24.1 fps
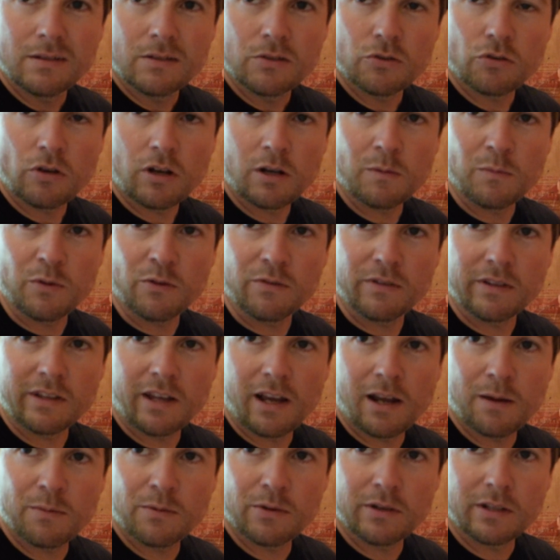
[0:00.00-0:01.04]
Trying to move the
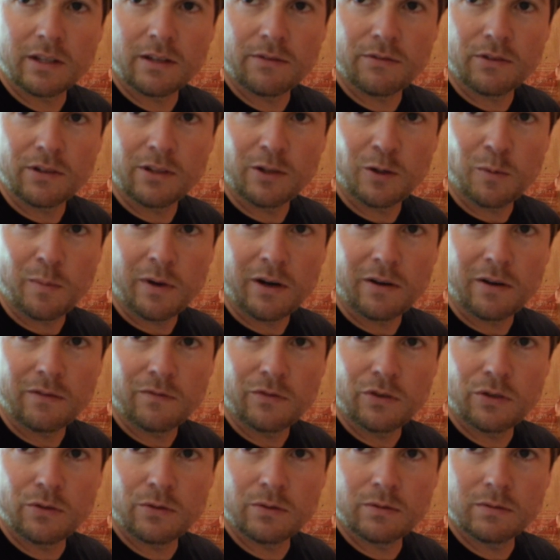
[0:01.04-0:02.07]
camera to give you a little better
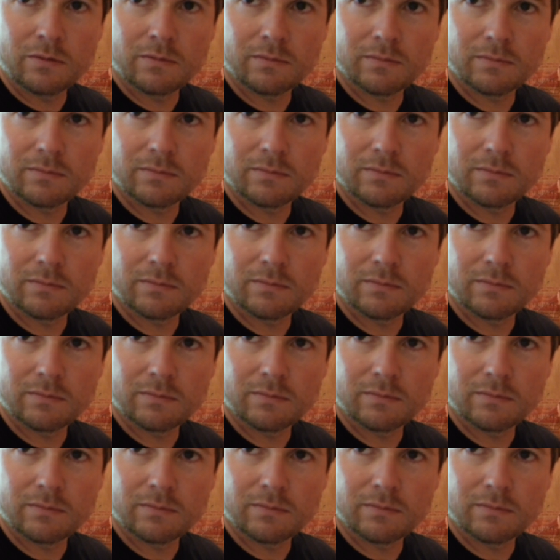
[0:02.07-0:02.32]
view.